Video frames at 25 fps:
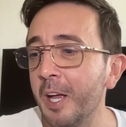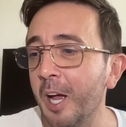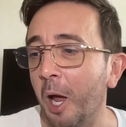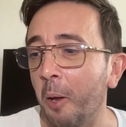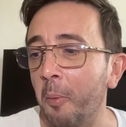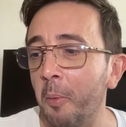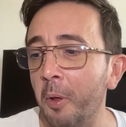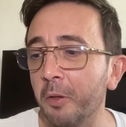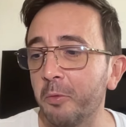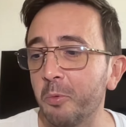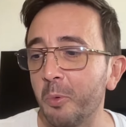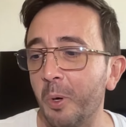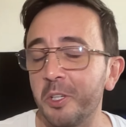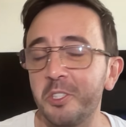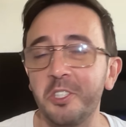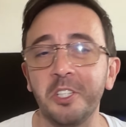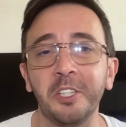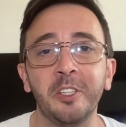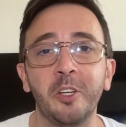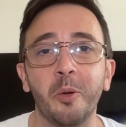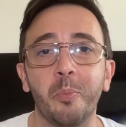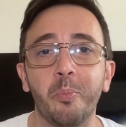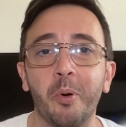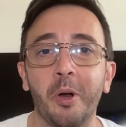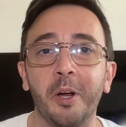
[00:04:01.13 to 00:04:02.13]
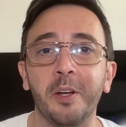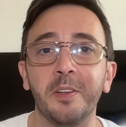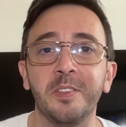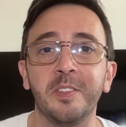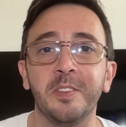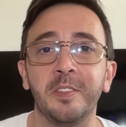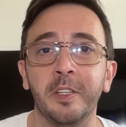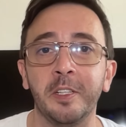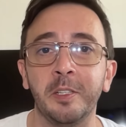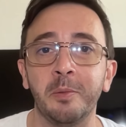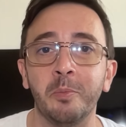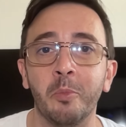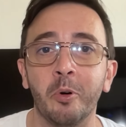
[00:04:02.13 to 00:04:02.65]
I'm not watching the prices
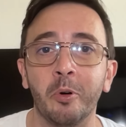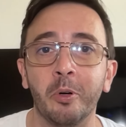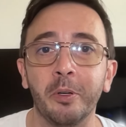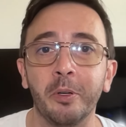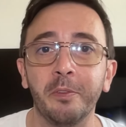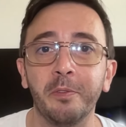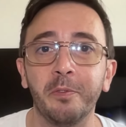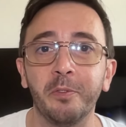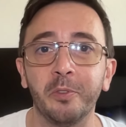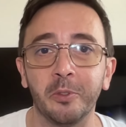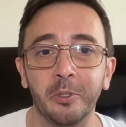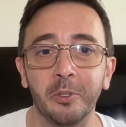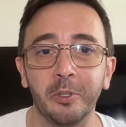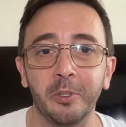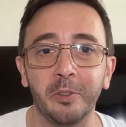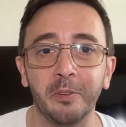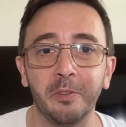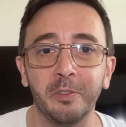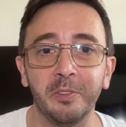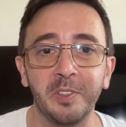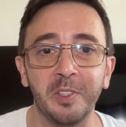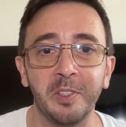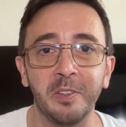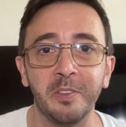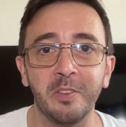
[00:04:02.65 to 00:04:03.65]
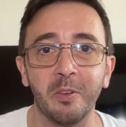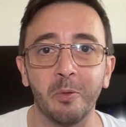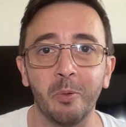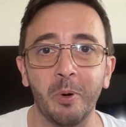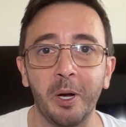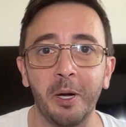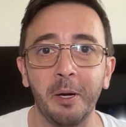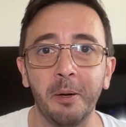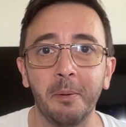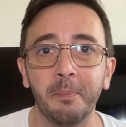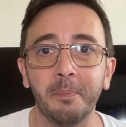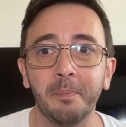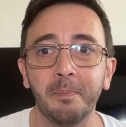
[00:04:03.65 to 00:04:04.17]
anymore for since a
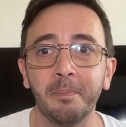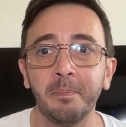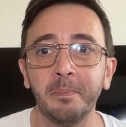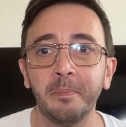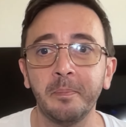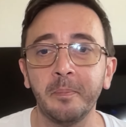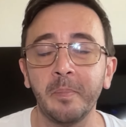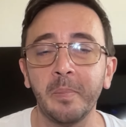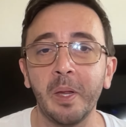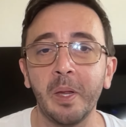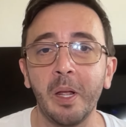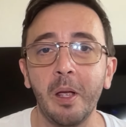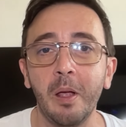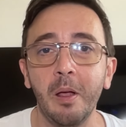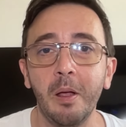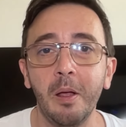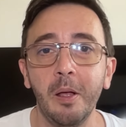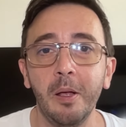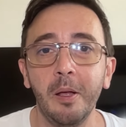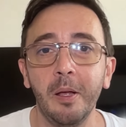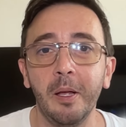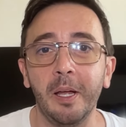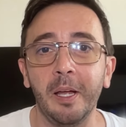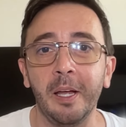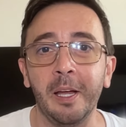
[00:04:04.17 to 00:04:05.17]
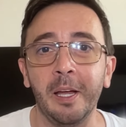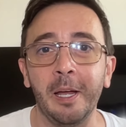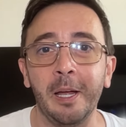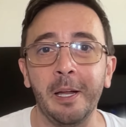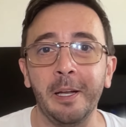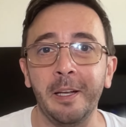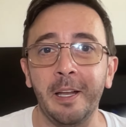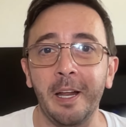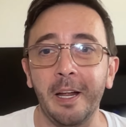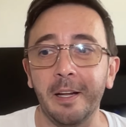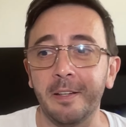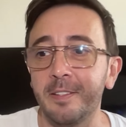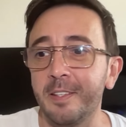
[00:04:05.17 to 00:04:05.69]
while. And
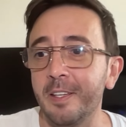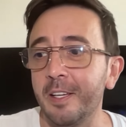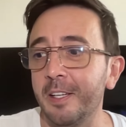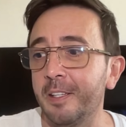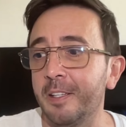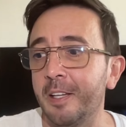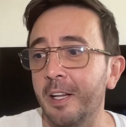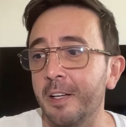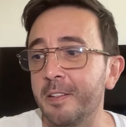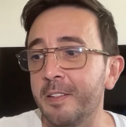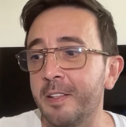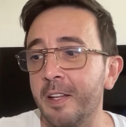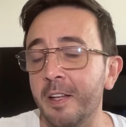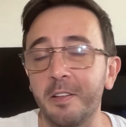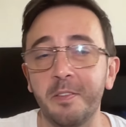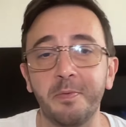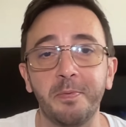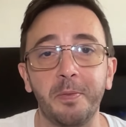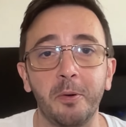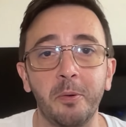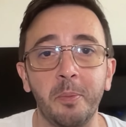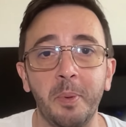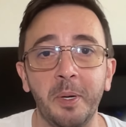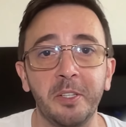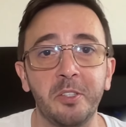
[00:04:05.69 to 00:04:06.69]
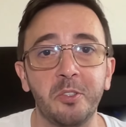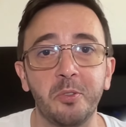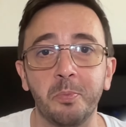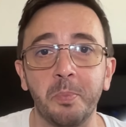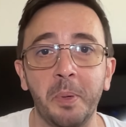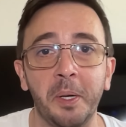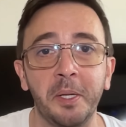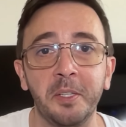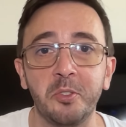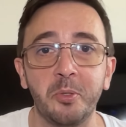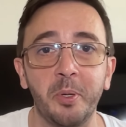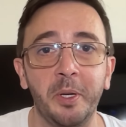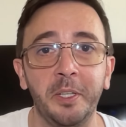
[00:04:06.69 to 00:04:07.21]
that's it. That that's for my my
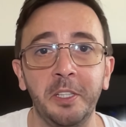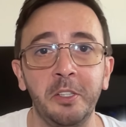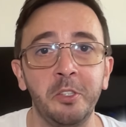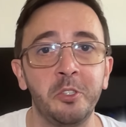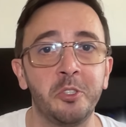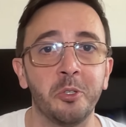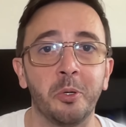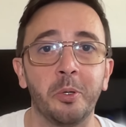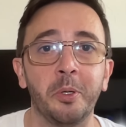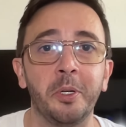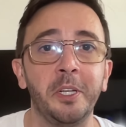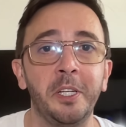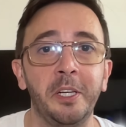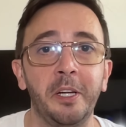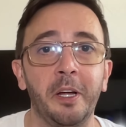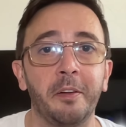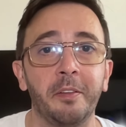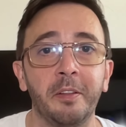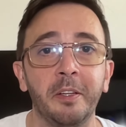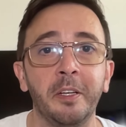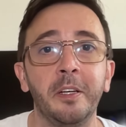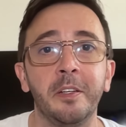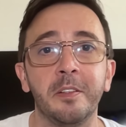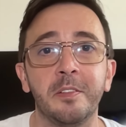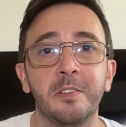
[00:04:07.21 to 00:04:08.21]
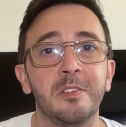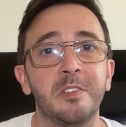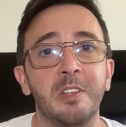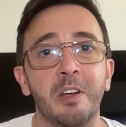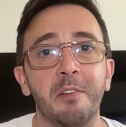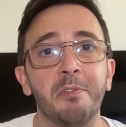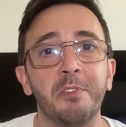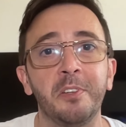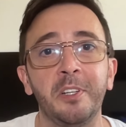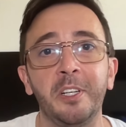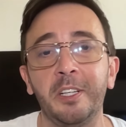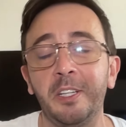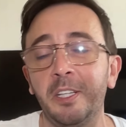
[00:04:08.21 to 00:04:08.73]
trading journey. I think it's
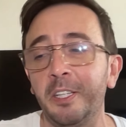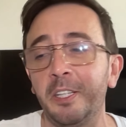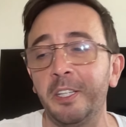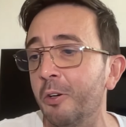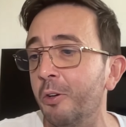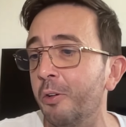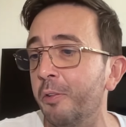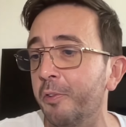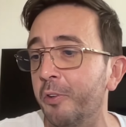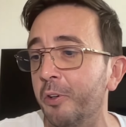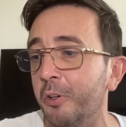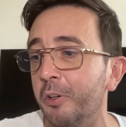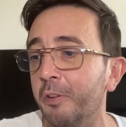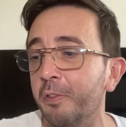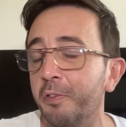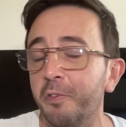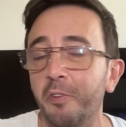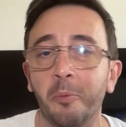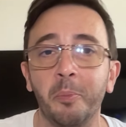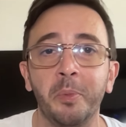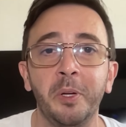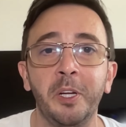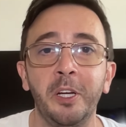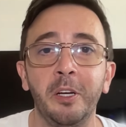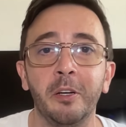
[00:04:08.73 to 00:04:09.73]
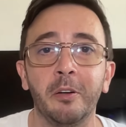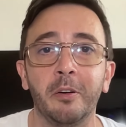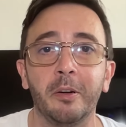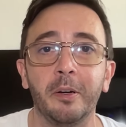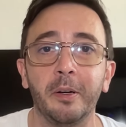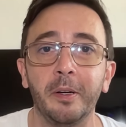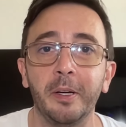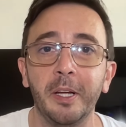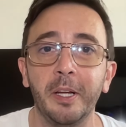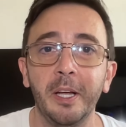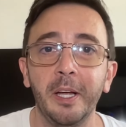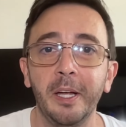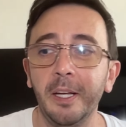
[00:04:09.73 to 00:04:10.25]
definitely over from
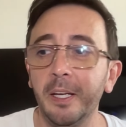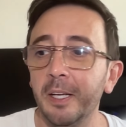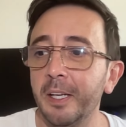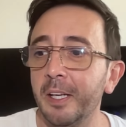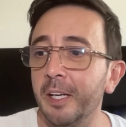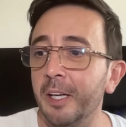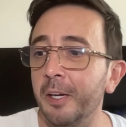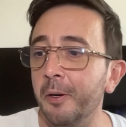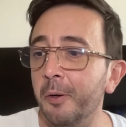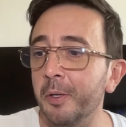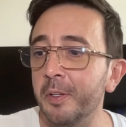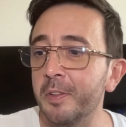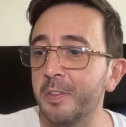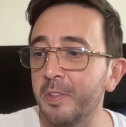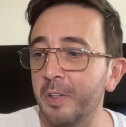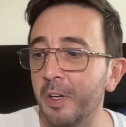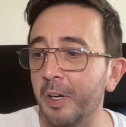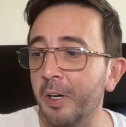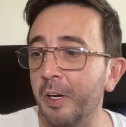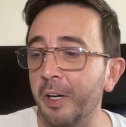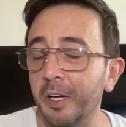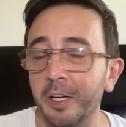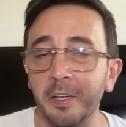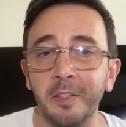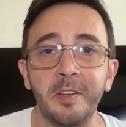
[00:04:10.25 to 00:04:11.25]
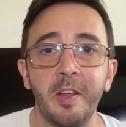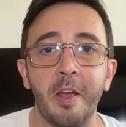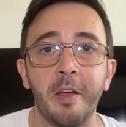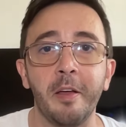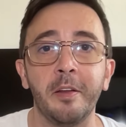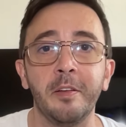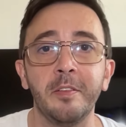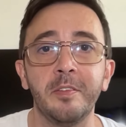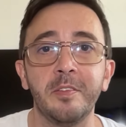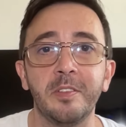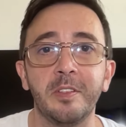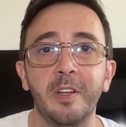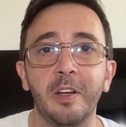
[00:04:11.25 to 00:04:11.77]
here. It was uh,
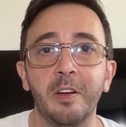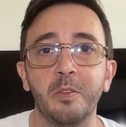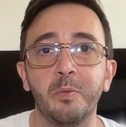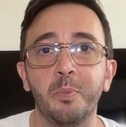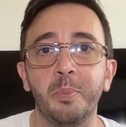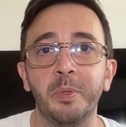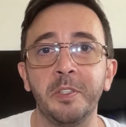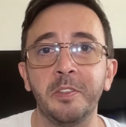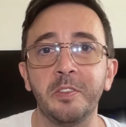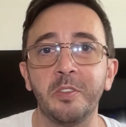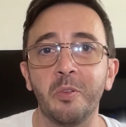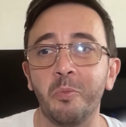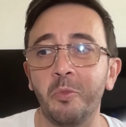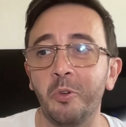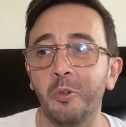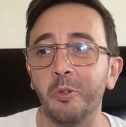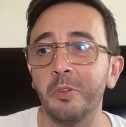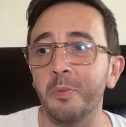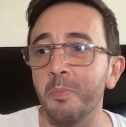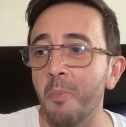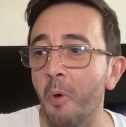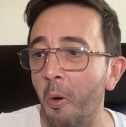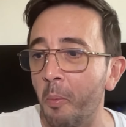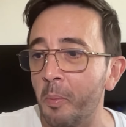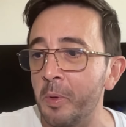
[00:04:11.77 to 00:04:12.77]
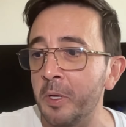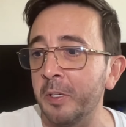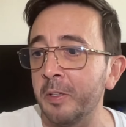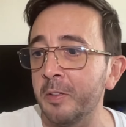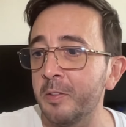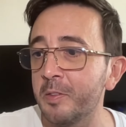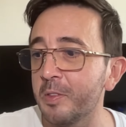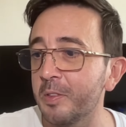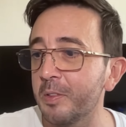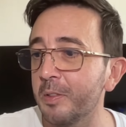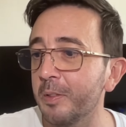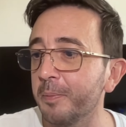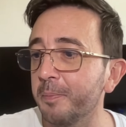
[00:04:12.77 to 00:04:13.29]
intense. There's been some good
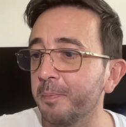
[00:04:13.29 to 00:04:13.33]
moment.